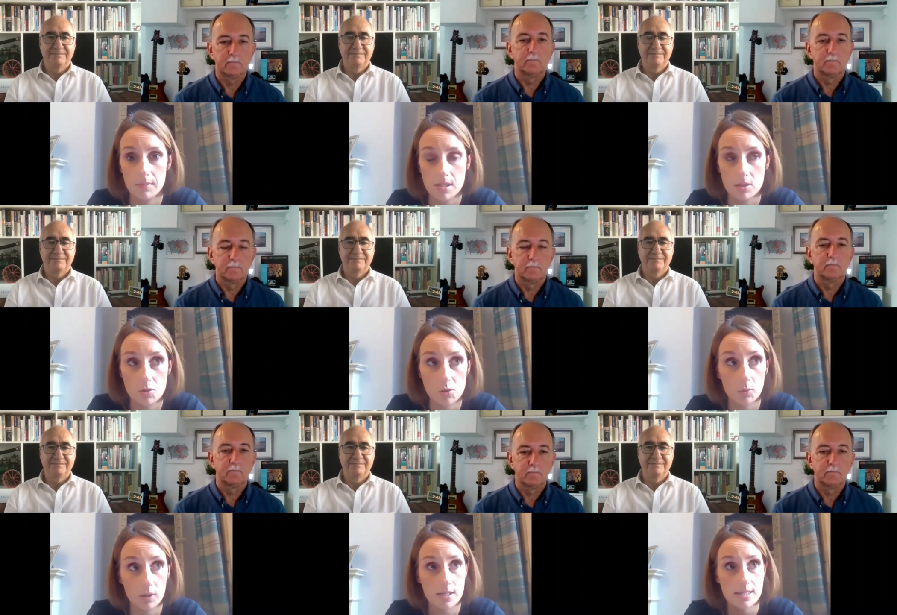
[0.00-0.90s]
Speaker 1: their
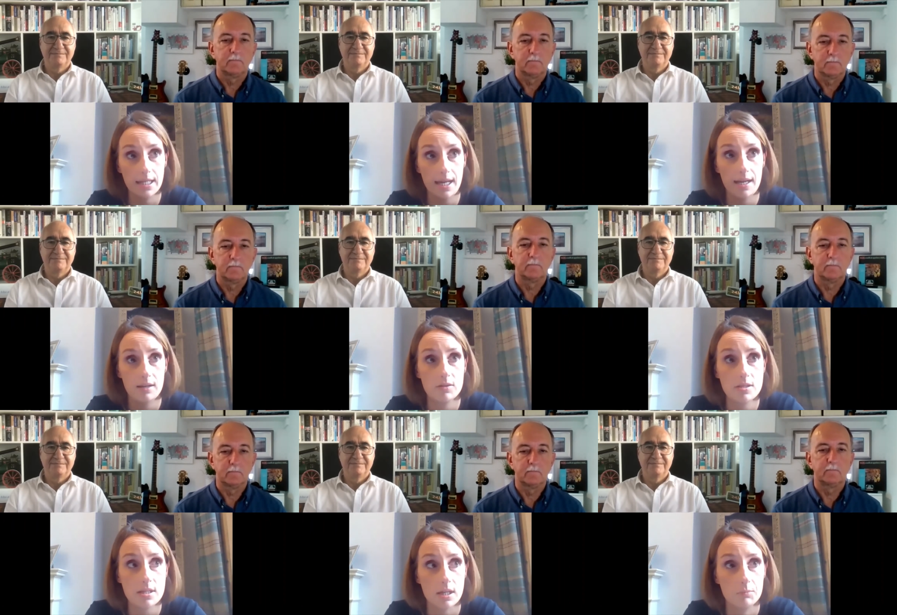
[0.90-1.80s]
social workers and
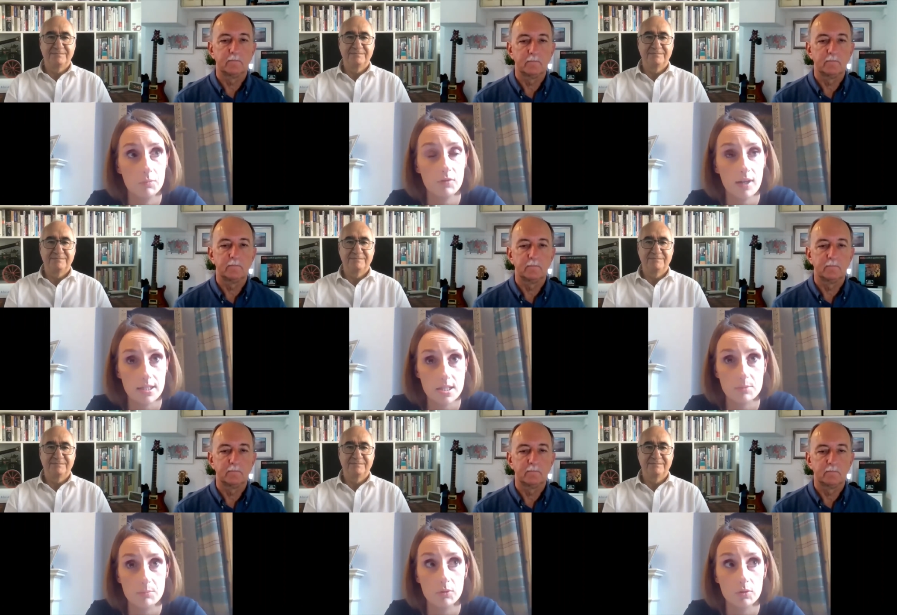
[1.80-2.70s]
carers um, providing
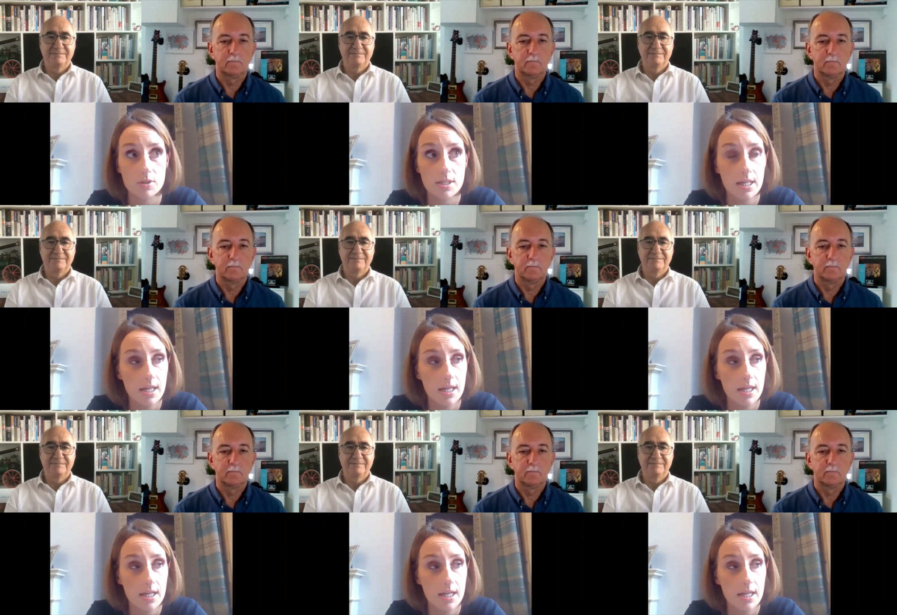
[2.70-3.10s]
support.